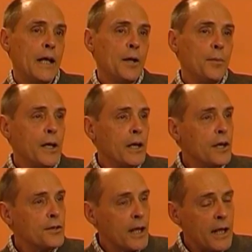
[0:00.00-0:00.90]

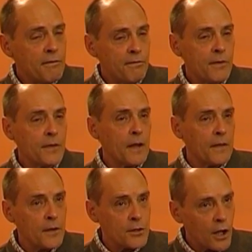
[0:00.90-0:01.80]
Because if
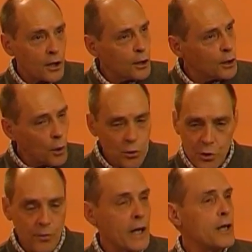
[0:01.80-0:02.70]
there's a close
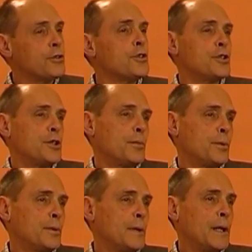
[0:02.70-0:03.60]
relationship
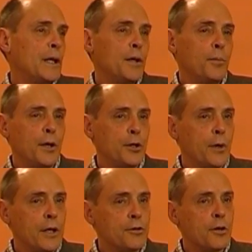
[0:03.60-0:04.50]

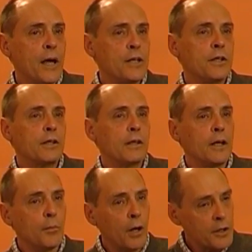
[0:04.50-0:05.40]
between traumatic
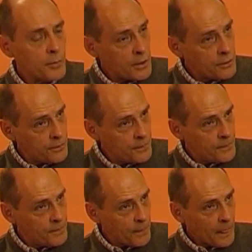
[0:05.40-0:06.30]
embodiment
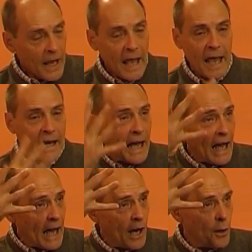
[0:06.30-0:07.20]
and
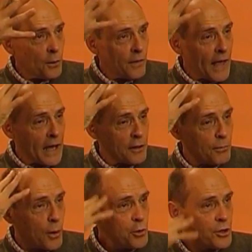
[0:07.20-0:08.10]
how that
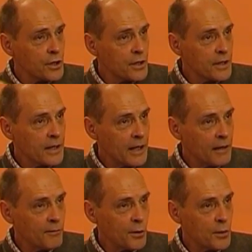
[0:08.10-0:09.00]
motion
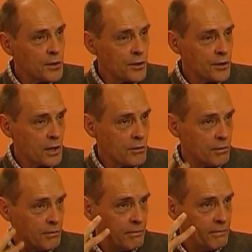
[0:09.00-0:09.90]
influences us,
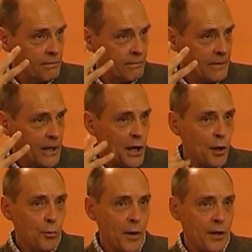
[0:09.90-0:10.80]

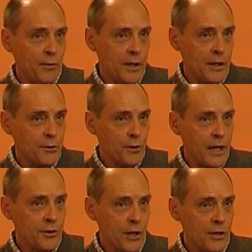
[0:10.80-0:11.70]
whether it
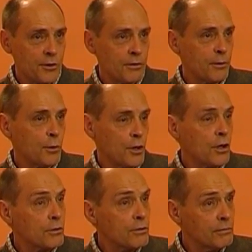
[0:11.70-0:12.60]
entrains us or not.